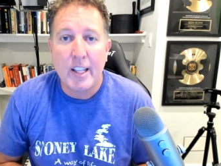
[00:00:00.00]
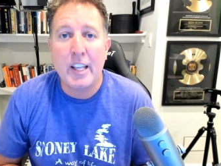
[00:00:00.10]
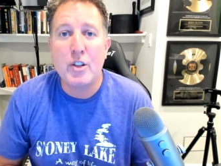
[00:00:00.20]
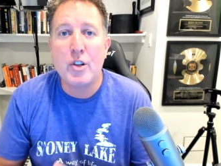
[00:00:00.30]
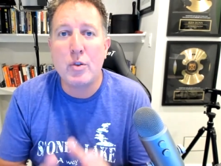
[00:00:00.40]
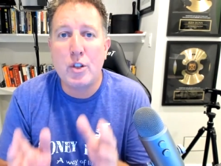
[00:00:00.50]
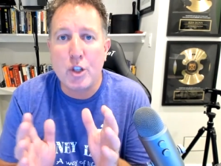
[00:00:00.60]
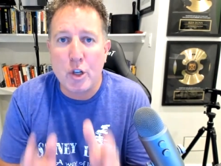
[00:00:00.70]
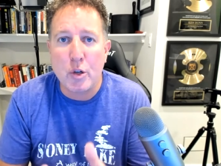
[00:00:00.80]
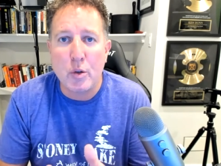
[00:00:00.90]
is you
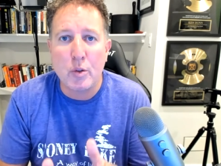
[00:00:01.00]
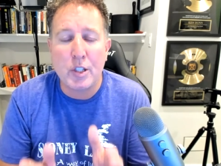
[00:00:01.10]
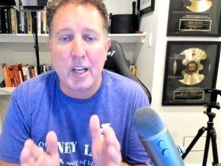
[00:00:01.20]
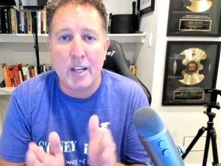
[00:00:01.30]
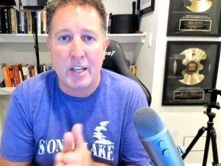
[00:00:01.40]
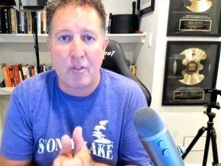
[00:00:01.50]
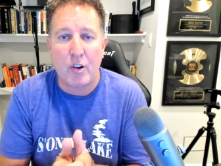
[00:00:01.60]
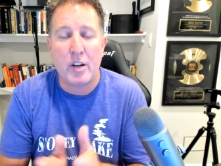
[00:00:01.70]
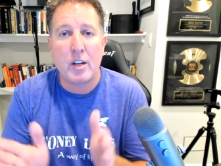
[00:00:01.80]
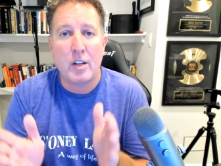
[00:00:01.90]
choose a
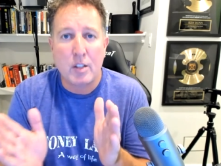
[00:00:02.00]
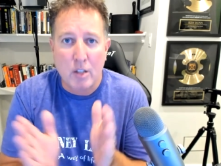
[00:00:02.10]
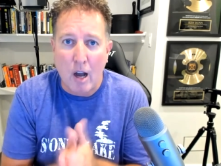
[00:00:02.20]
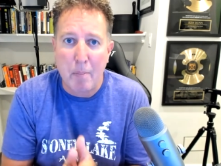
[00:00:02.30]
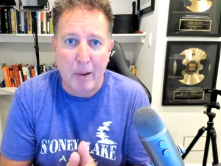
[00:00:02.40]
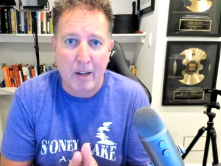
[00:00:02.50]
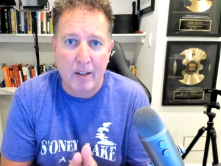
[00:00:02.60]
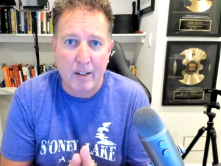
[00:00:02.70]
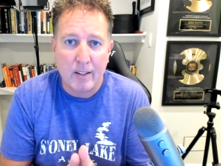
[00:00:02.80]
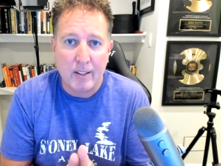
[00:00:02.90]
different topic.